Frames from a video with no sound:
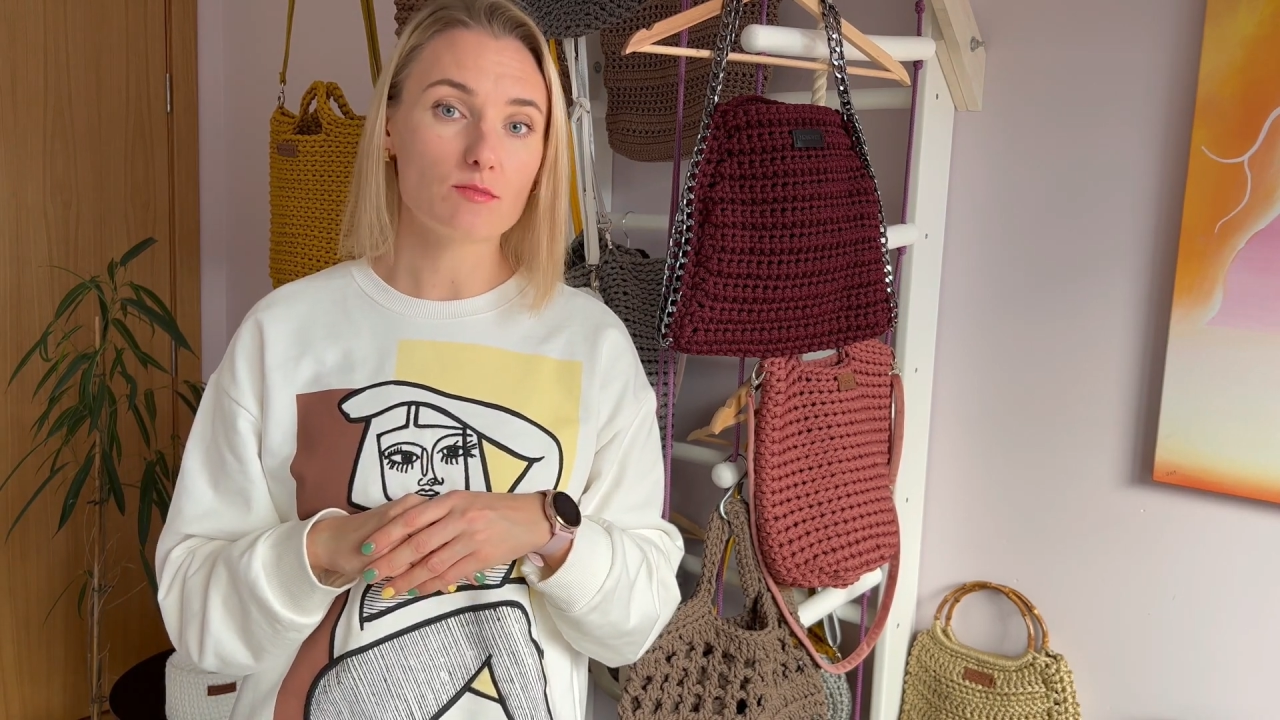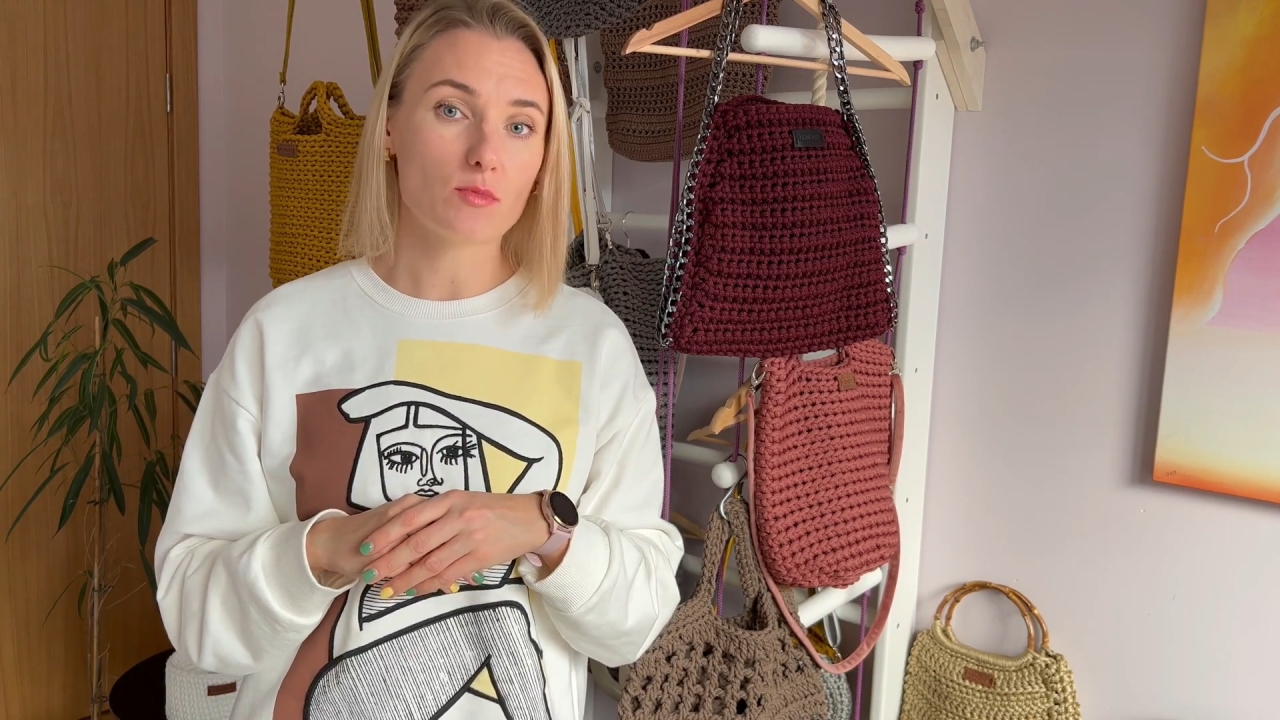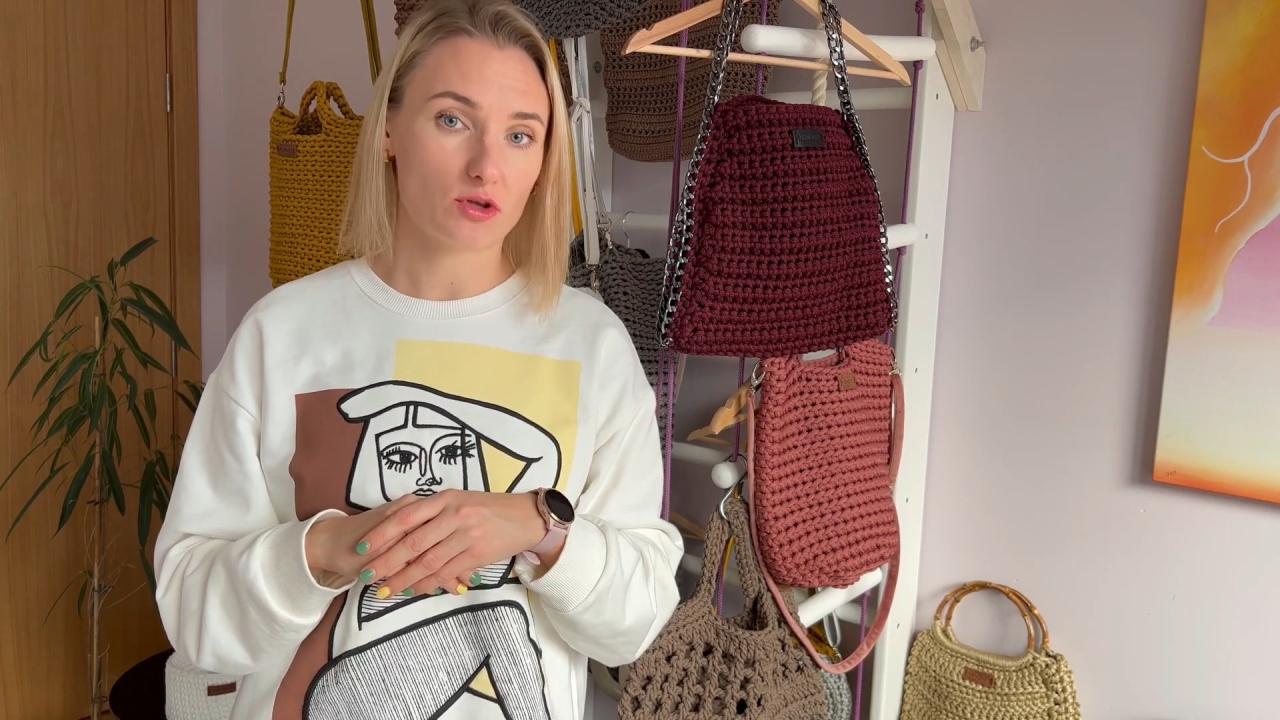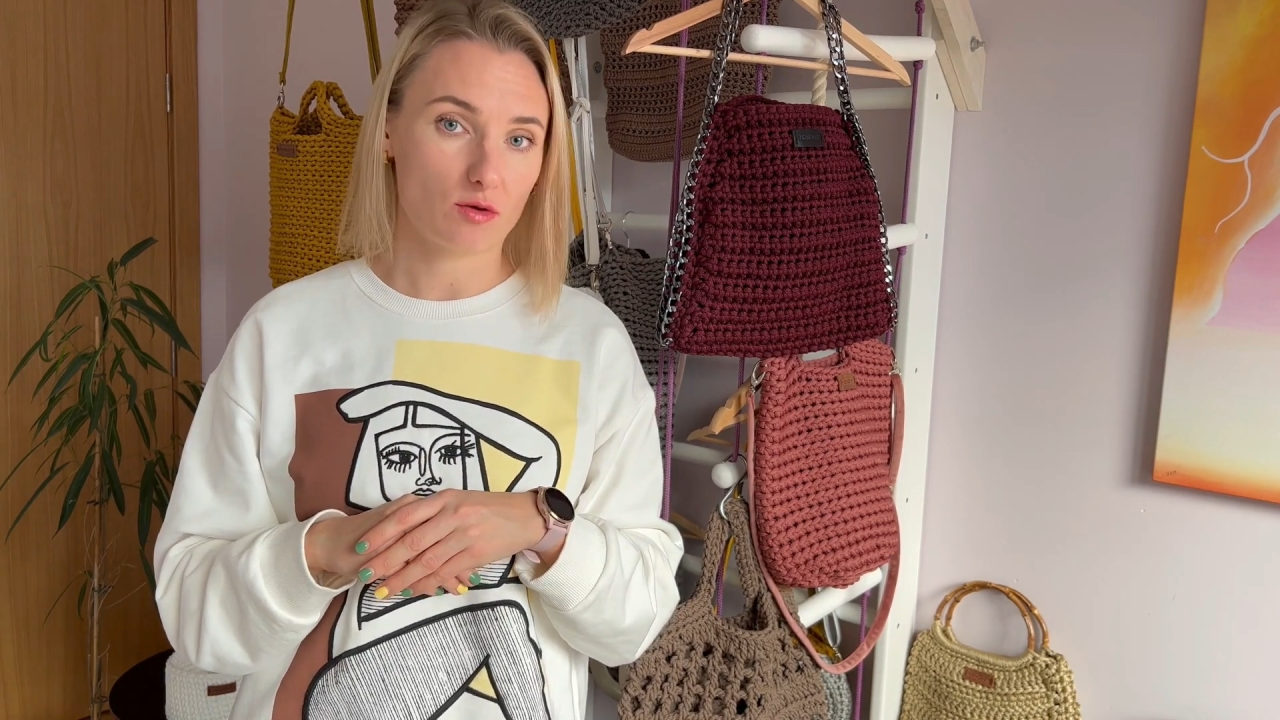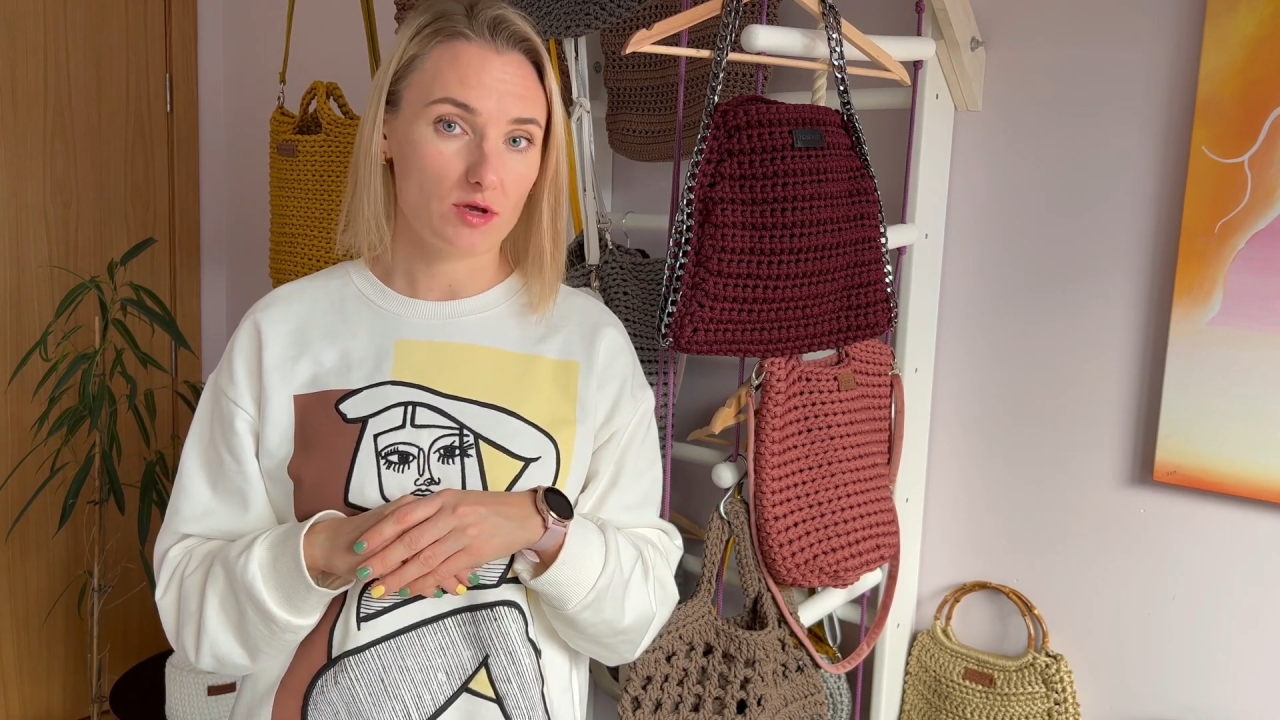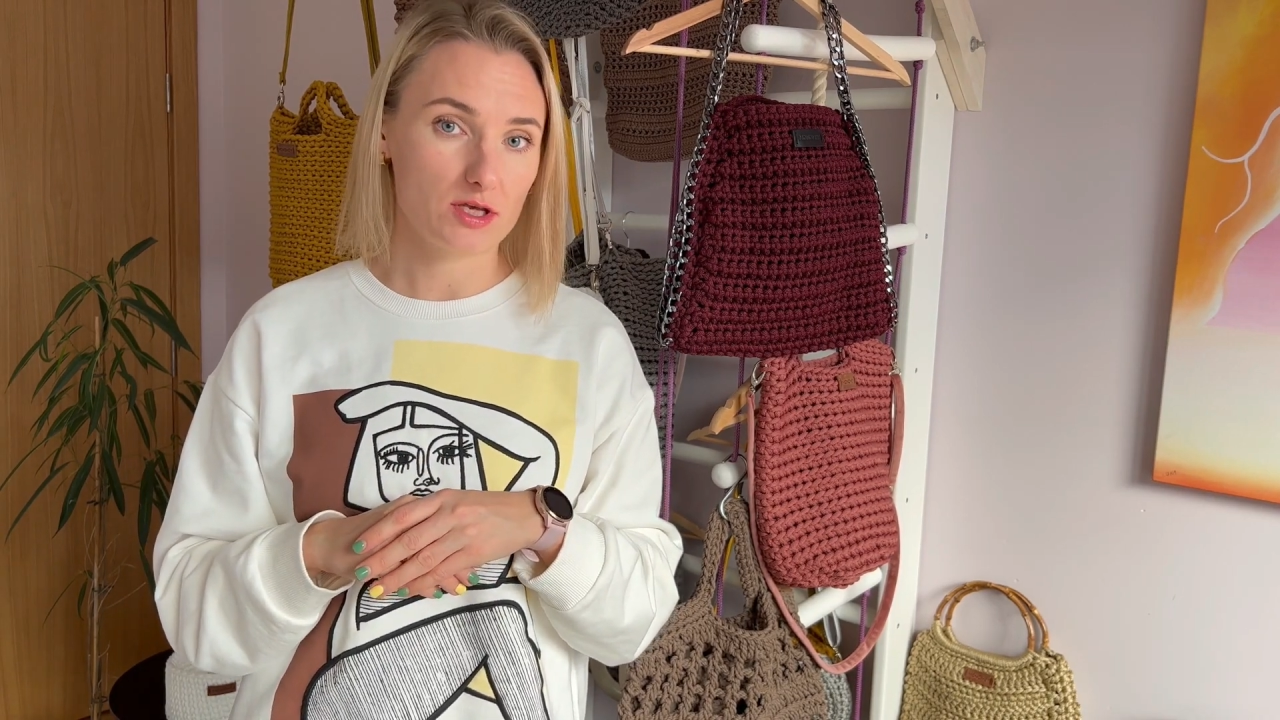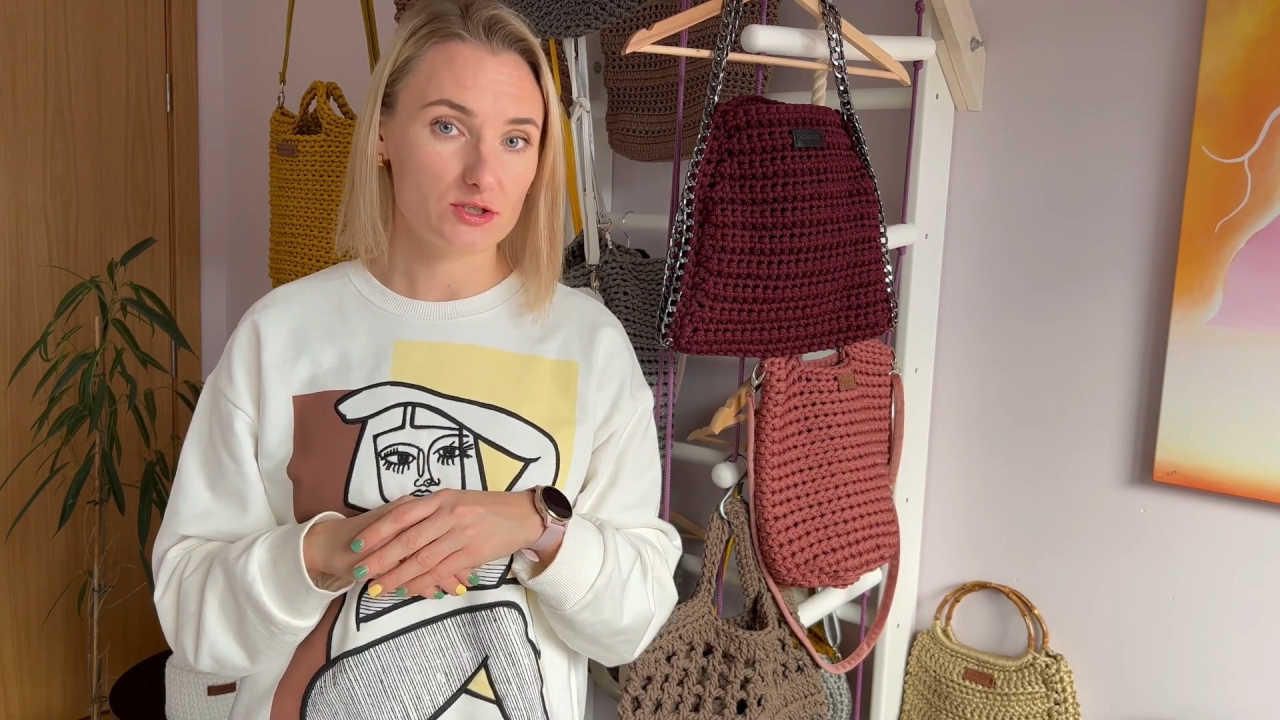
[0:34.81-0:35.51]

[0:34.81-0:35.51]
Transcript: monomer